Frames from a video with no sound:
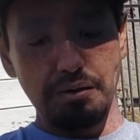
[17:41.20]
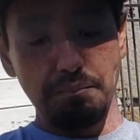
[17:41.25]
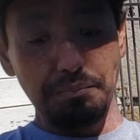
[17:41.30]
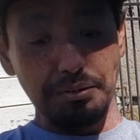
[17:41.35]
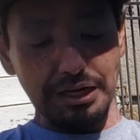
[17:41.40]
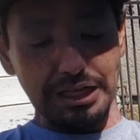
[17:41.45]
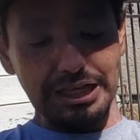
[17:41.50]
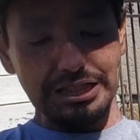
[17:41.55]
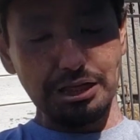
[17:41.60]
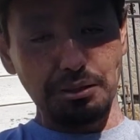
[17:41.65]

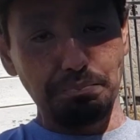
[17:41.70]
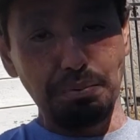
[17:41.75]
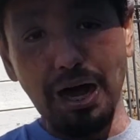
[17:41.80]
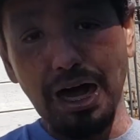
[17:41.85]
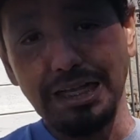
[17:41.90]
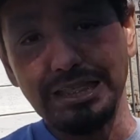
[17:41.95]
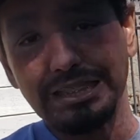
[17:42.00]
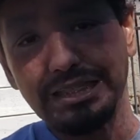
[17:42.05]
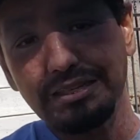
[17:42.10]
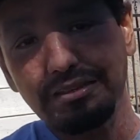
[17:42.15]
But it's a
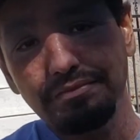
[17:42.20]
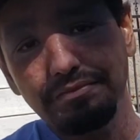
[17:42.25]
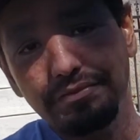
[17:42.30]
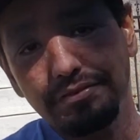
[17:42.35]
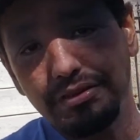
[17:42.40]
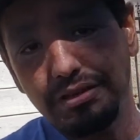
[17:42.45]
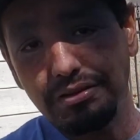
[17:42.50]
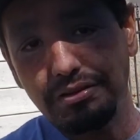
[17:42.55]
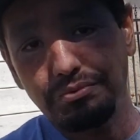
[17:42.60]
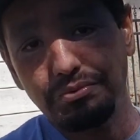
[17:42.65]
positive.
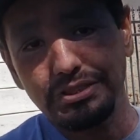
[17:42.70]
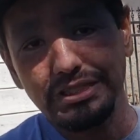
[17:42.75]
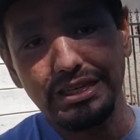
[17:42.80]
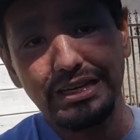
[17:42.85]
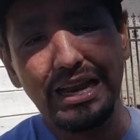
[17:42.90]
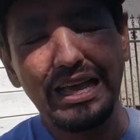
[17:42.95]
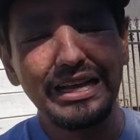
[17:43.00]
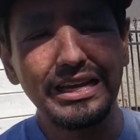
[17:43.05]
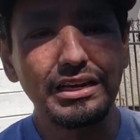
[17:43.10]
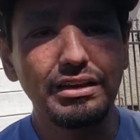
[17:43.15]
It was a
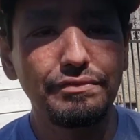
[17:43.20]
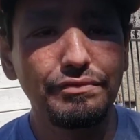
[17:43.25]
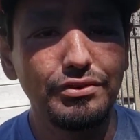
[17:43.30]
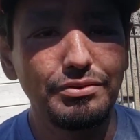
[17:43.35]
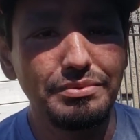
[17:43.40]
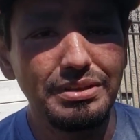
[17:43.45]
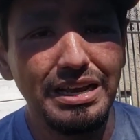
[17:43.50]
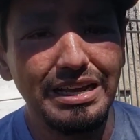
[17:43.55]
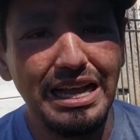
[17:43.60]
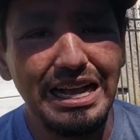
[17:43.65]
negative for
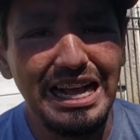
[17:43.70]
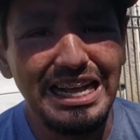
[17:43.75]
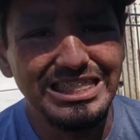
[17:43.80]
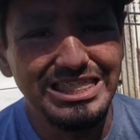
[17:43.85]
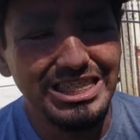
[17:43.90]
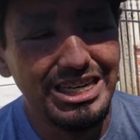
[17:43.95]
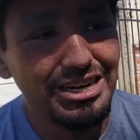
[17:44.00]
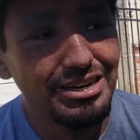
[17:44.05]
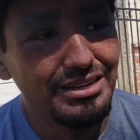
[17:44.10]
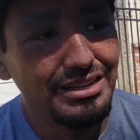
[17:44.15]
me. Like I got
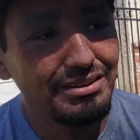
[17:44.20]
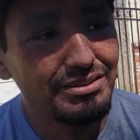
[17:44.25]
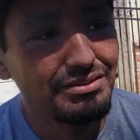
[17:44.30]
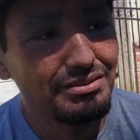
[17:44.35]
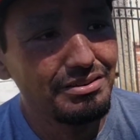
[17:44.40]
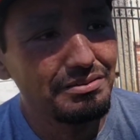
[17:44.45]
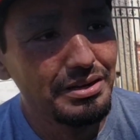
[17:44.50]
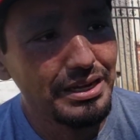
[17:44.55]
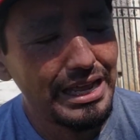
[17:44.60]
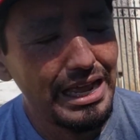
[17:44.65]
scared.
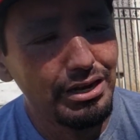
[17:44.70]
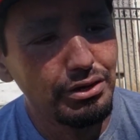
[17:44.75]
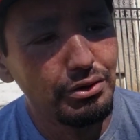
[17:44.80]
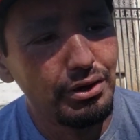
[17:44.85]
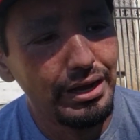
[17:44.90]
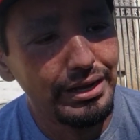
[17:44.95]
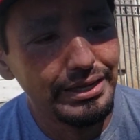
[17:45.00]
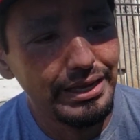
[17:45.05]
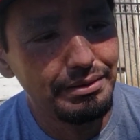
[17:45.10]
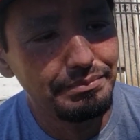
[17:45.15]
Oh, I
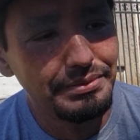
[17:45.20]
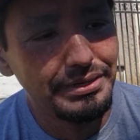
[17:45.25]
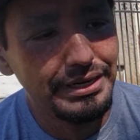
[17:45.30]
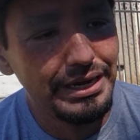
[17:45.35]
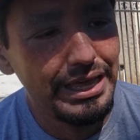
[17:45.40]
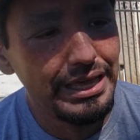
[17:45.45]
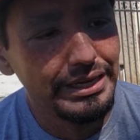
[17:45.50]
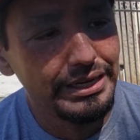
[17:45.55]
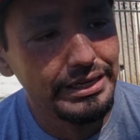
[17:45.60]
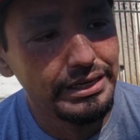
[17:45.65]
can't be
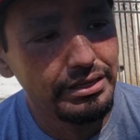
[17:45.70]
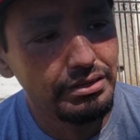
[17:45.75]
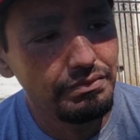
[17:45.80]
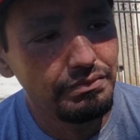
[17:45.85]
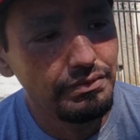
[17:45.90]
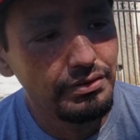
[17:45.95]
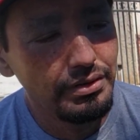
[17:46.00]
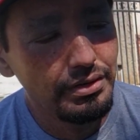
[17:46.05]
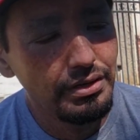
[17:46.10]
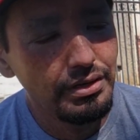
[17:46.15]
negative.
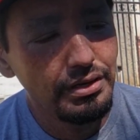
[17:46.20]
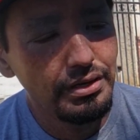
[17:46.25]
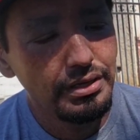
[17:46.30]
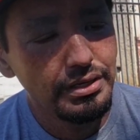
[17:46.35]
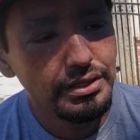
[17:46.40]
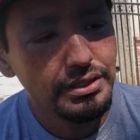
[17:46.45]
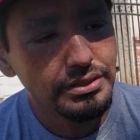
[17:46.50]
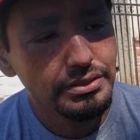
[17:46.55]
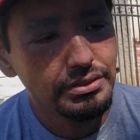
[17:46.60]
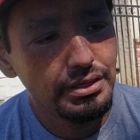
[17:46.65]

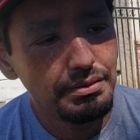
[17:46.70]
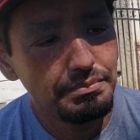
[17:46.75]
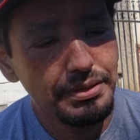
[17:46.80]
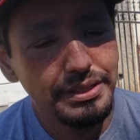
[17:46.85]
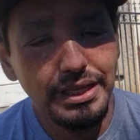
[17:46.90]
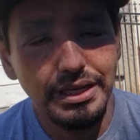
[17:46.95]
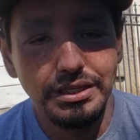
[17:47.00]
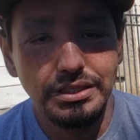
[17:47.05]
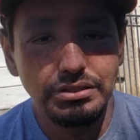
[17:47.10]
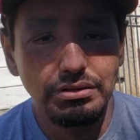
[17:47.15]
So I made
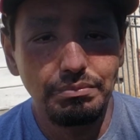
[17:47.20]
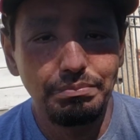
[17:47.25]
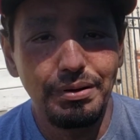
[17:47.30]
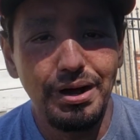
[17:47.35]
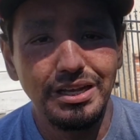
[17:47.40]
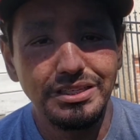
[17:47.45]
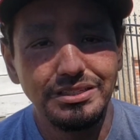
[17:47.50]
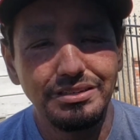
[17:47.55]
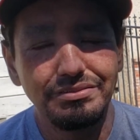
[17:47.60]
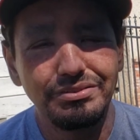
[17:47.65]
that into a
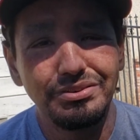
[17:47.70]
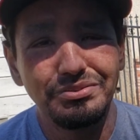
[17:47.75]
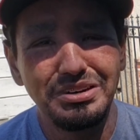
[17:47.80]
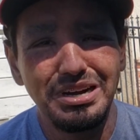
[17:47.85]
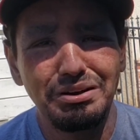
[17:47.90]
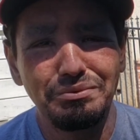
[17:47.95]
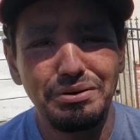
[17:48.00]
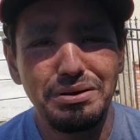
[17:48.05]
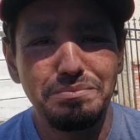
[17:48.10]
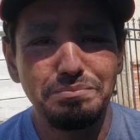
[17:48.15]
positive. You know what?
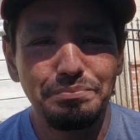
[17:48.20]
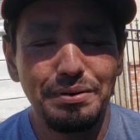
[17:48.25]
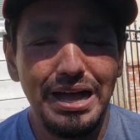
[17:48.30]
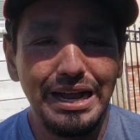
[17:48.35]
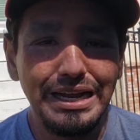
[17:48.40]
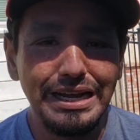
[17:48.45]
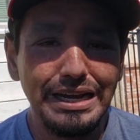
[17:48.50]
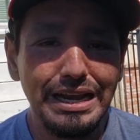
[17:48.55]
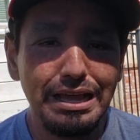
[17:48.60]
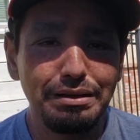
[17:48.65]
I went
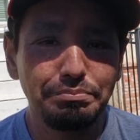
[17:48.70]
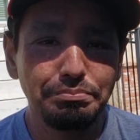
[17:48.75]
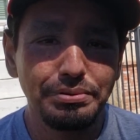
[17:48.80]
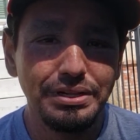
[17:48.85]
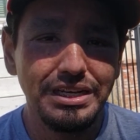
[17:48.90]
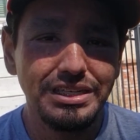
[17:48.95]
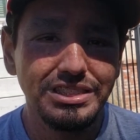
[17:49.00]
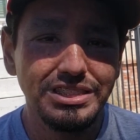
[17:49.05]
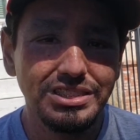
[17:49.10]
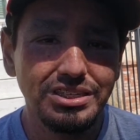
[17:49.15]
back and I
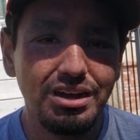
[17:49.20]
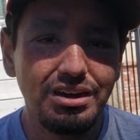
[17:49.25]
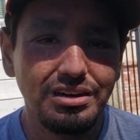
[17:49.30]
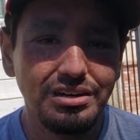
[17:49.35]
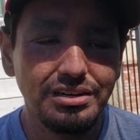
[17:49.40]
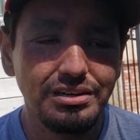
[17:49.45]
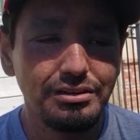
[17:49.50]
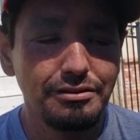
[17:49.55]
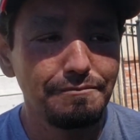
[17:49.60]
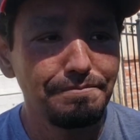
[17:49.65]
played
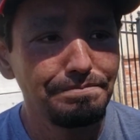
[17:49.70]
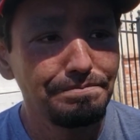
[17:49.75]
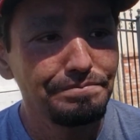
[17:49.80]
soccer.